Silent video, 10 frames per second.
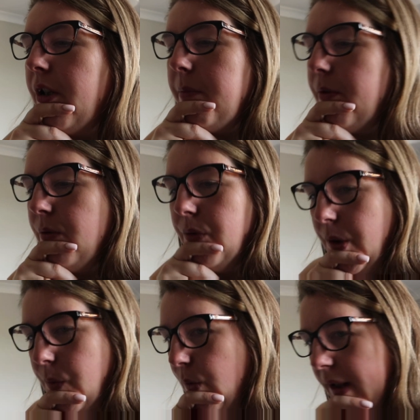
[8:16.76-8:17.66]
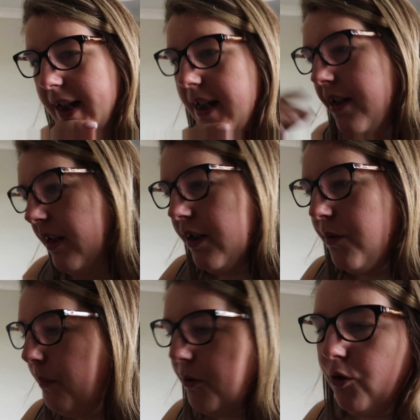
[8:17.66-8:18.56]
the pool, so all I need is like a
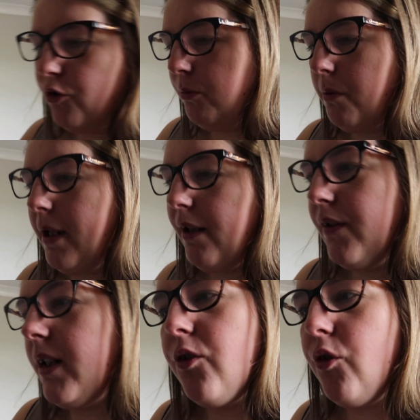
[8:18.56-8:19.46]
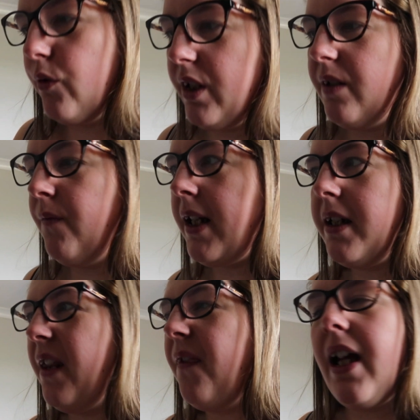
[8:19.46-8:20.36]
swimming costume, a pair of linen shorts and a
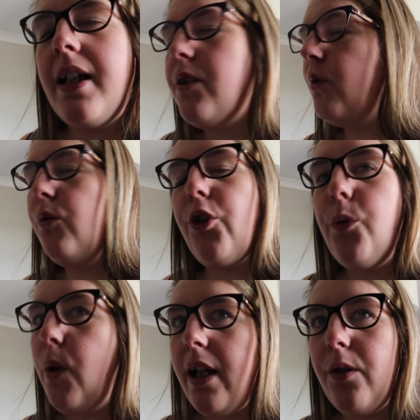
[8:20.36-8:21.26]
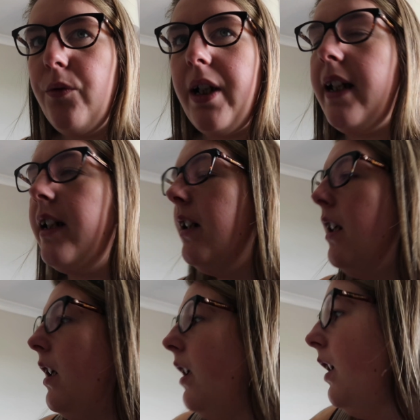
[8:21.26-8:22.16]
vest, and that is all you wear all day.
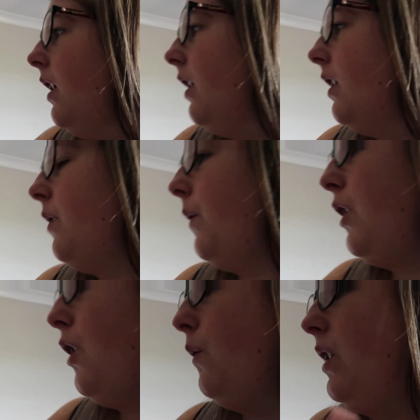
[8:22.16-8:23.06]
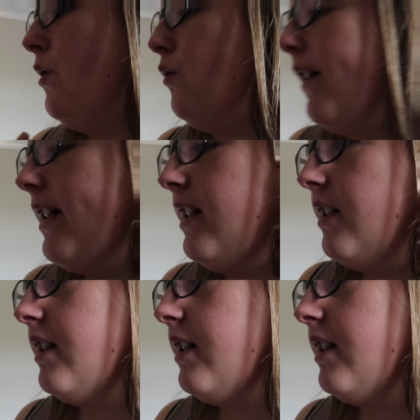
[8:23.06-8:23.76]
So I know this already is